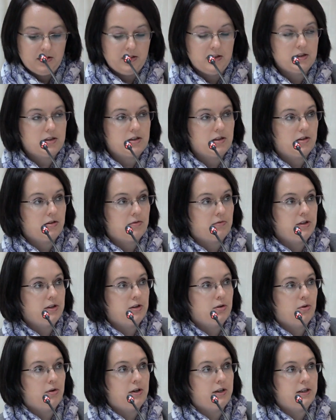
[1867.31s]
this
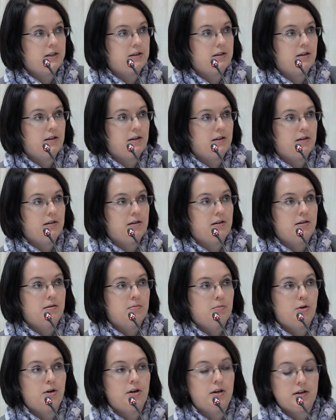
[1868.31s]
rhetoric
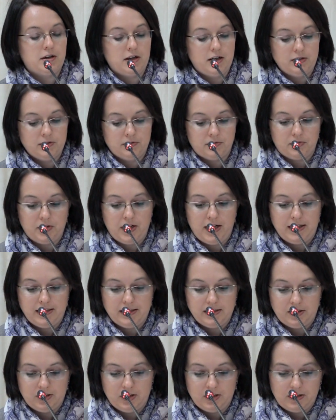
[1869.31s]
more kind of
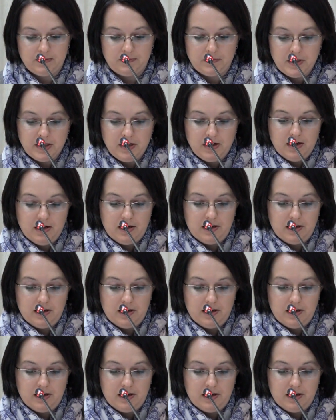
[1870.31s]
reality.